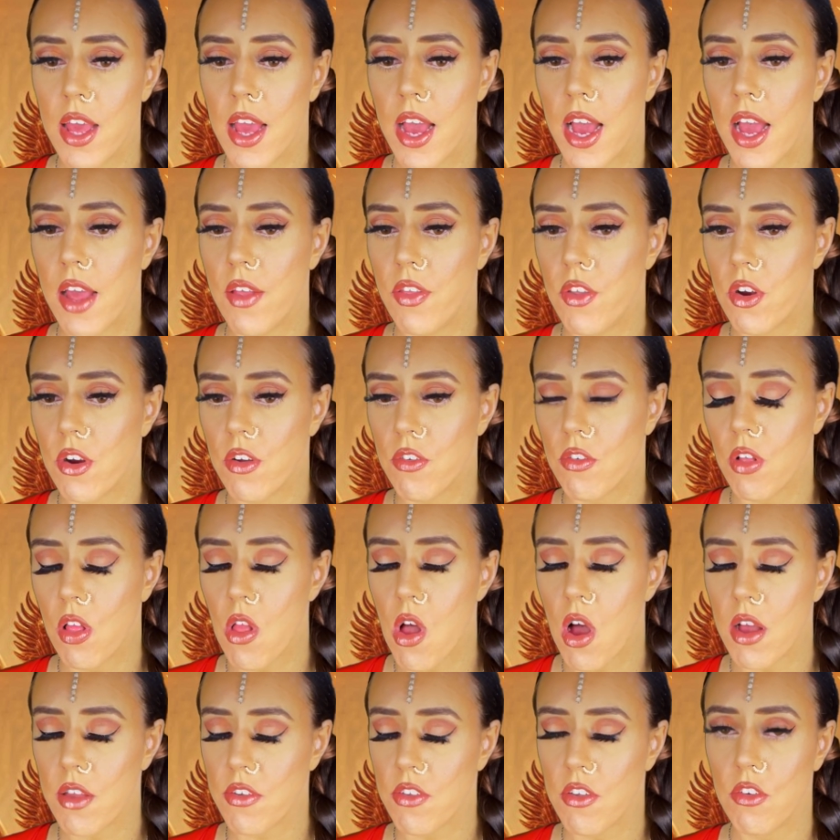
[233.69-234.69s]
and there's
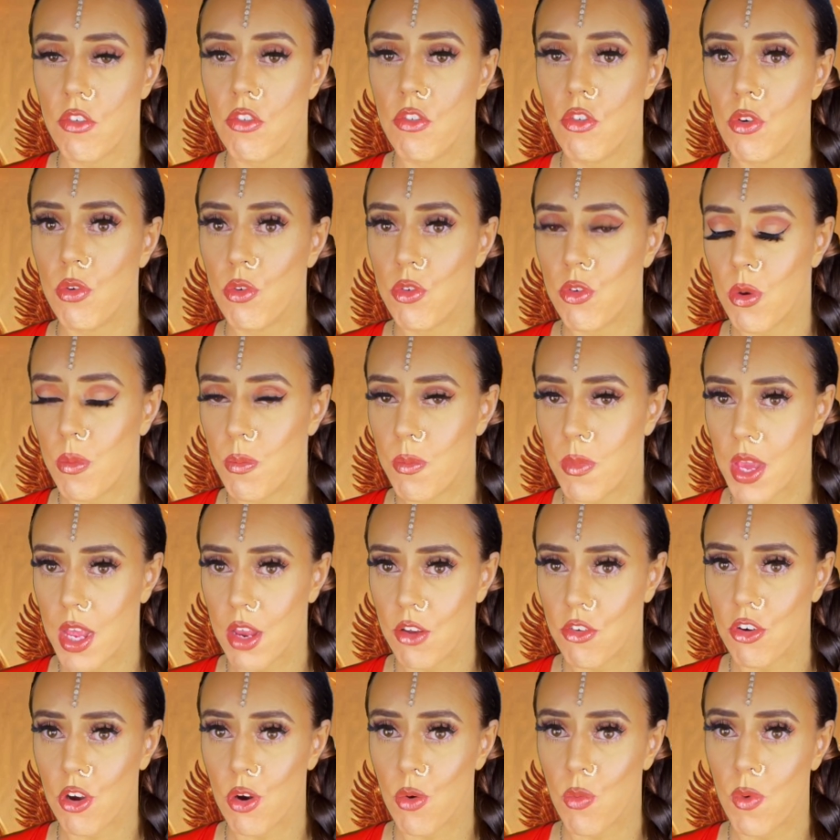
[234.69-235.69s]
losses due to
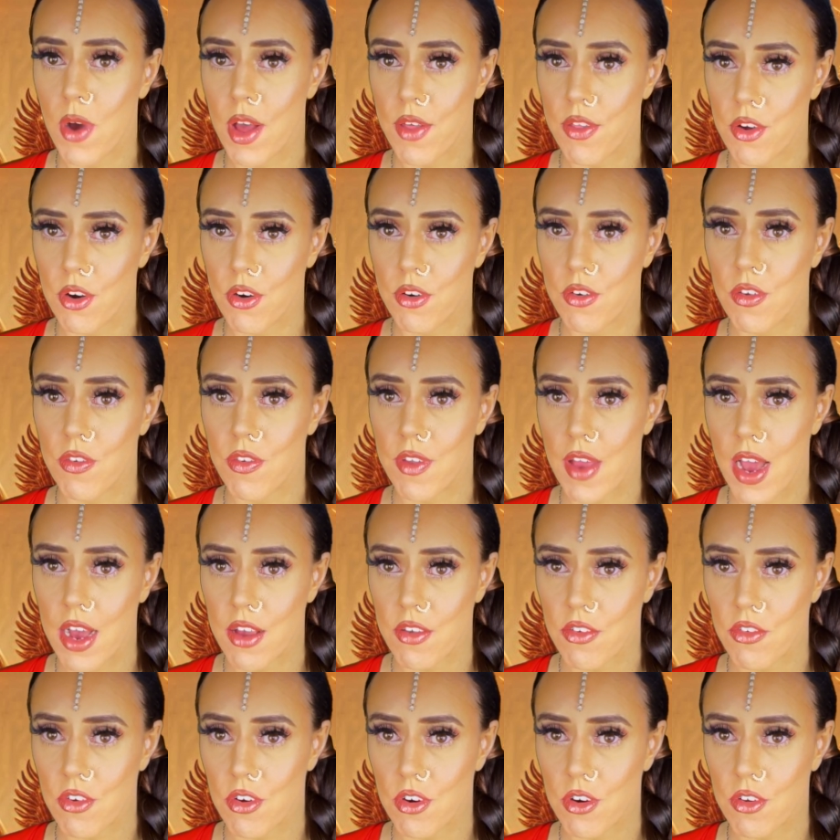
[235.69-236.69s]
major weather
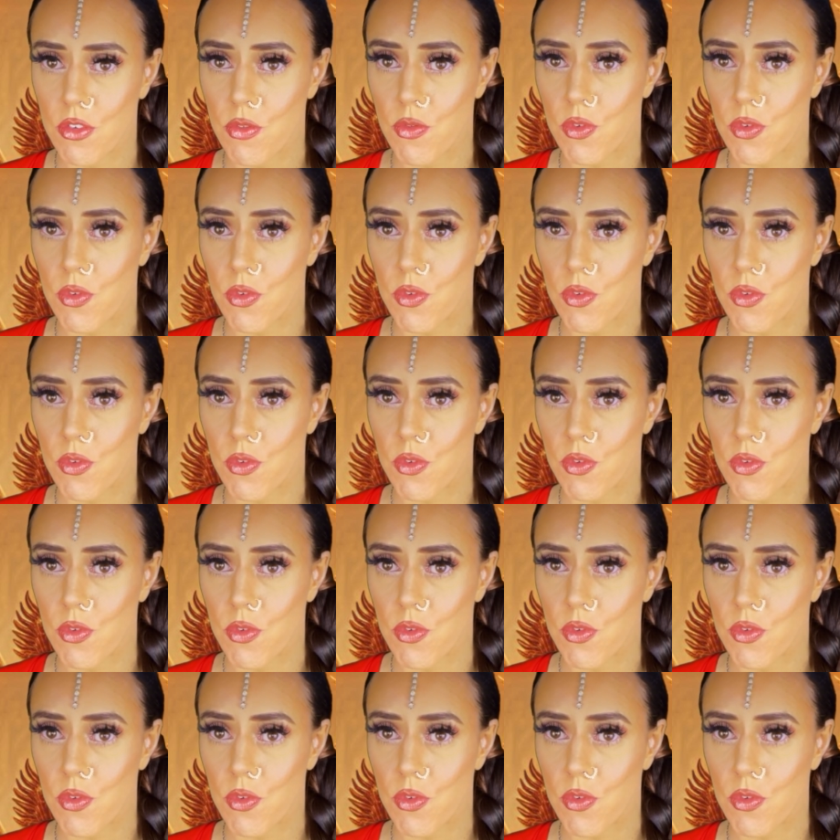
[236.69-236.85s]
disasters